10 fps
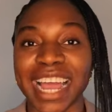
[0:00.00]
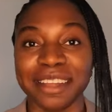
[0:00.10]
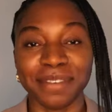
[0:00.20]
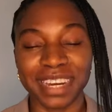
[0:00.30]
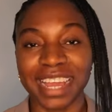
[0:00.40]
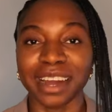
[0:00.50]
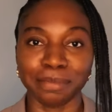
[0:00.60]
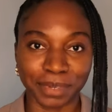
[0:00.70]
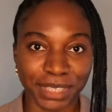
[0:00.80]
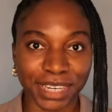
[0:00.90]
I really
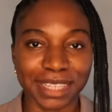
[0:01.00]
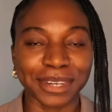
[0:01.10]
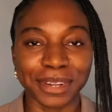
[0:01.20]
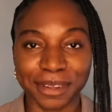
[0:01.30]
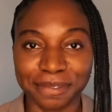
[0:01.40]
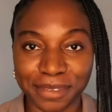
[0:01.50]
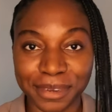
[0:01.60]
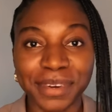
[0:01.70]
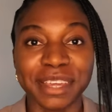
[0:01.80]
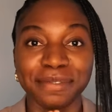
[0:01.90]
appreciate all of
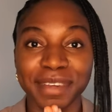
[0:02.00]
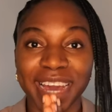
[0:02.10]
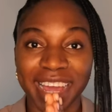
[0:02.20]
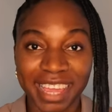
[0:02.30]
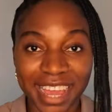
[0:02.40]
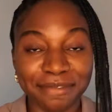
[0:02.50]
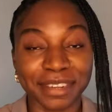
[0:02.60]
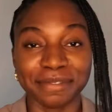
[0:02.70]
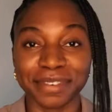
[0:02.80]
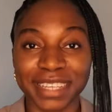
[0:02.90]
you. If you are here
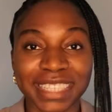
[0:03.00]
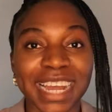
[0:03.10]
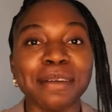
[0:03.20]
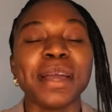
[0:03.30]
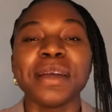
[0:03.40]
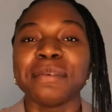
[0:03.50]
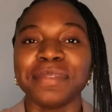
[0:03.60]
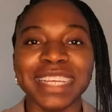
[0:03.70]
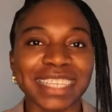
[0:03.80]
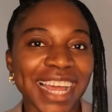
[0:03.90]
for the first time,
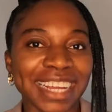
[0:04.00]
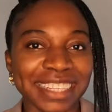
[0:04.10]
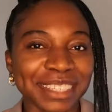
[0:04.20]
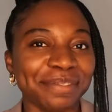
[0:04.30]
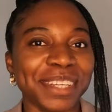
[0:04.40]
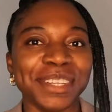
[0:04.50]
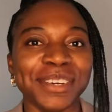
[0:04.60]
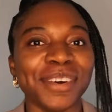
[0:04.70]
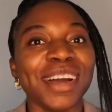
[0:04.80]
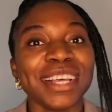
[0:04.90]
please like this
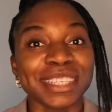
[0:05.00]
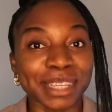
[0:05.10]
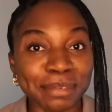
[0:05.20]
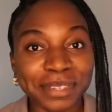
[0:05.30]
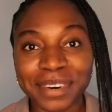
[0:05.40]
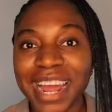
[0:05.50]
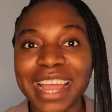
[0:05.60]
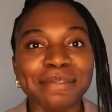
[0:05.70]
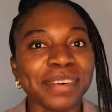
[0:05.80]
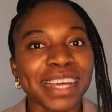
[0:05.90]
video, subscribe,
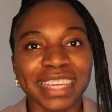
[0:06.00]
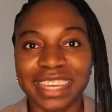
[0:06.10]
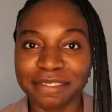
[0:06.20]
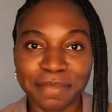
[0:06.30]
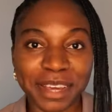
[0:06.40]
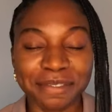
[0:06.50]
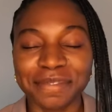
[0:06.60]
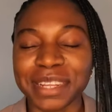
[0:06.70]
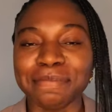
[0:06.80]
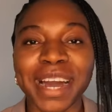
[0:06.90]
give me your
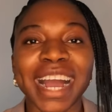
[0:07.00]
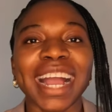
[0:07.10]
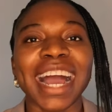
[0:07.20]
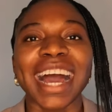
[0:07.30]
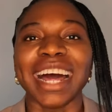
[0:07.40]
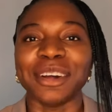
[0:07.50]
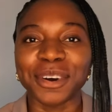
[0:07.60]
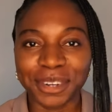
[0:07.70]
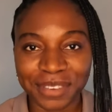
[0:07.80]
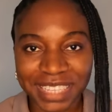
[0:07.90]
feedback, and
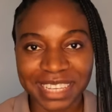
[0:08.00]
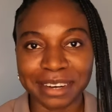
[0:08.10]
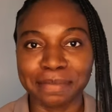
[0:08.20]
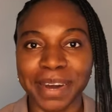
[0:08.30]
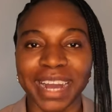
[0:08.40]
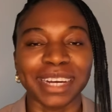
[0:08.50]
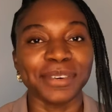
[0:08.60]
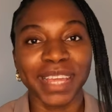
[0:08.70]
always come back.